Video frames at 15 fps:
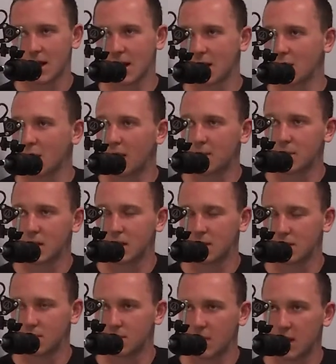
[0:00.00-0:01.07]
I don't
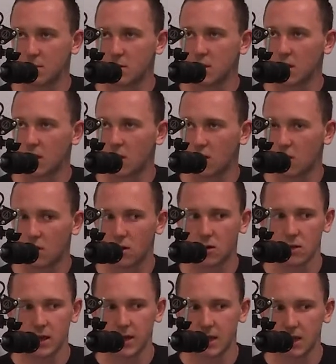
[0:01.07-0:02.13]
know. Maybe they
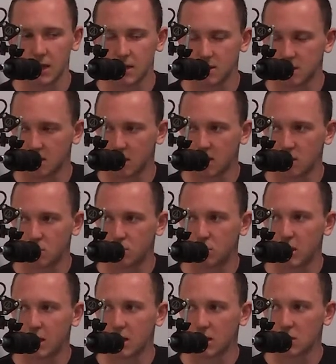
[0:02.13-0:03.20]
are, like Ian said,
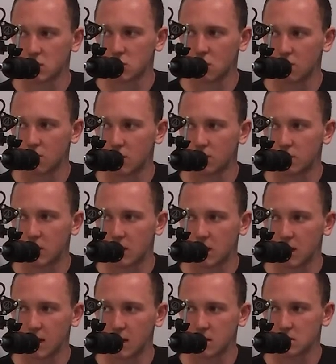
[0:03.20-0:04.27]
playing it conservative in
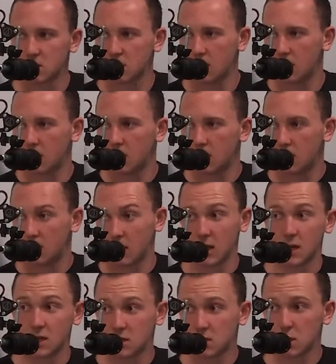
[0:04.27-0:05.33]
case
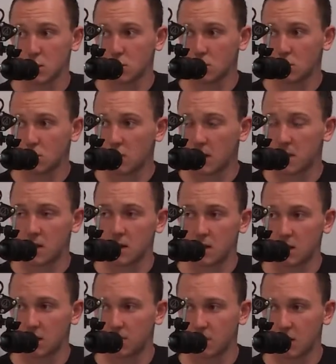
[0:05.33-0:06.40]
it is cyclical and they
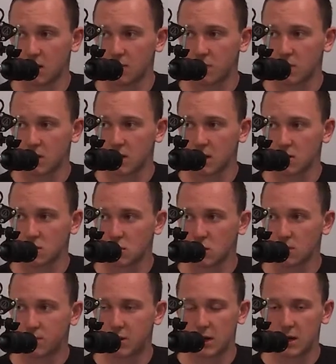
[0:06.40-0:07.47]
need the money for the
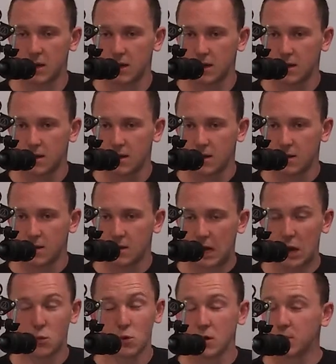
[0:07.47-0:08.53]
downturn. But
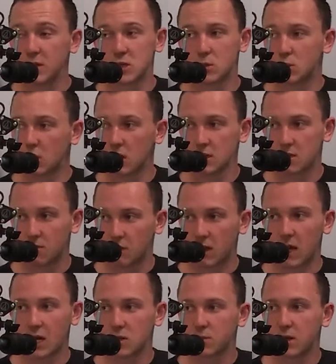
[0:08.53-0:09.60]
I wouldn't be surprised if the
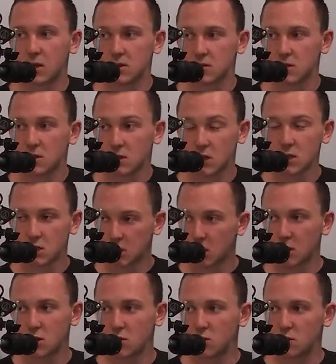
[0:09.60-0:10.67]
cash balance
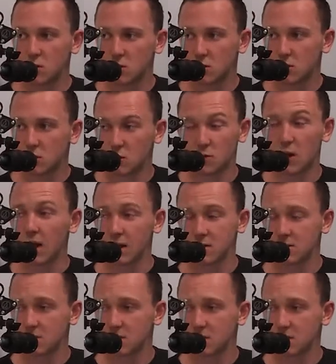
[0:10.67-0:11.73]
continued to rise.